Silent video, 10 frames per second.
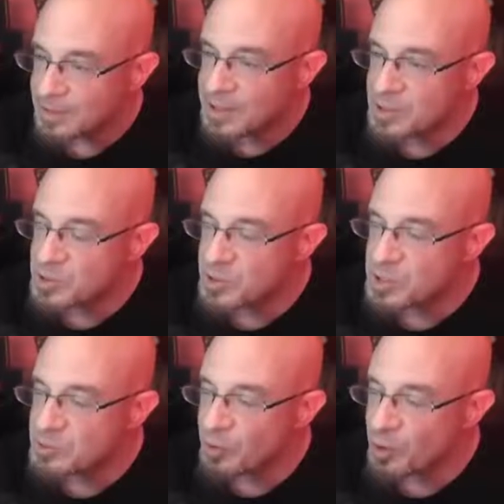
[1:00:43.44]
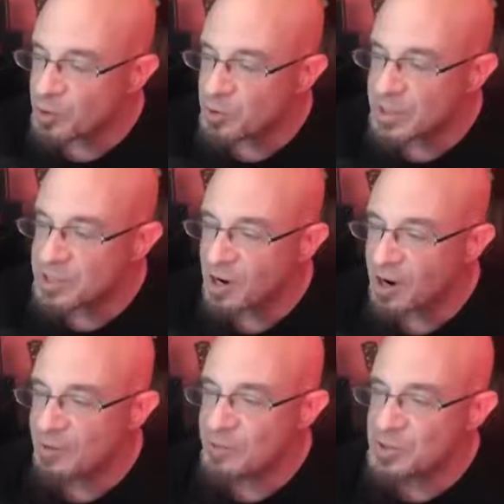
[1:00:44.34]
This is for all you
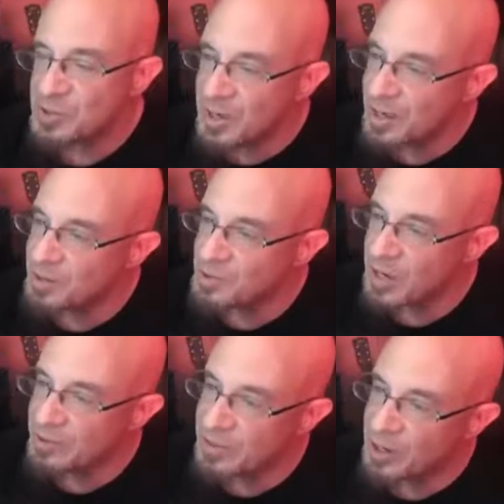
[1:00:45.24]
guitar aficionados out